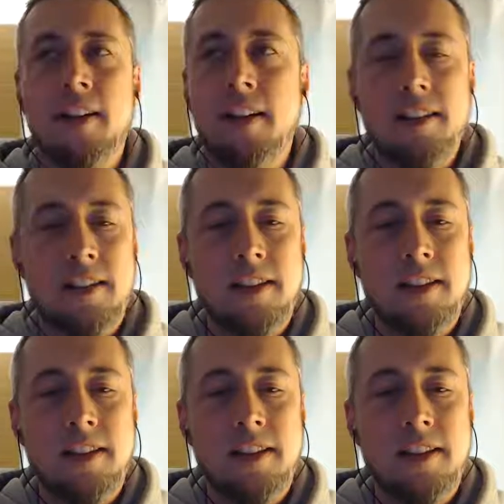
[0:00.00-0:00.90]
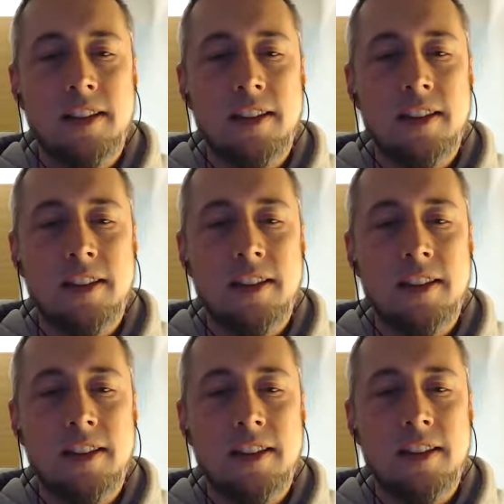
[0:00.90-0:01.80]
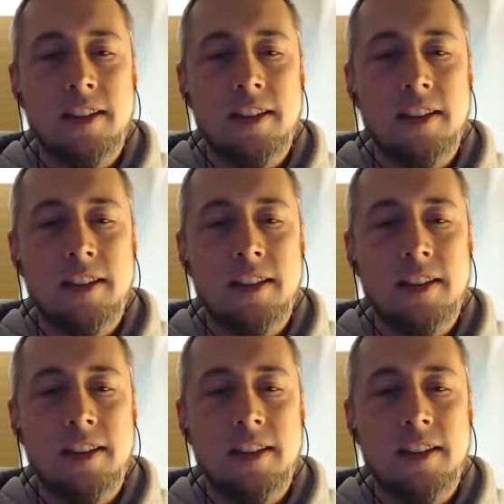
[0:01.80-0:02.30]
[no speech]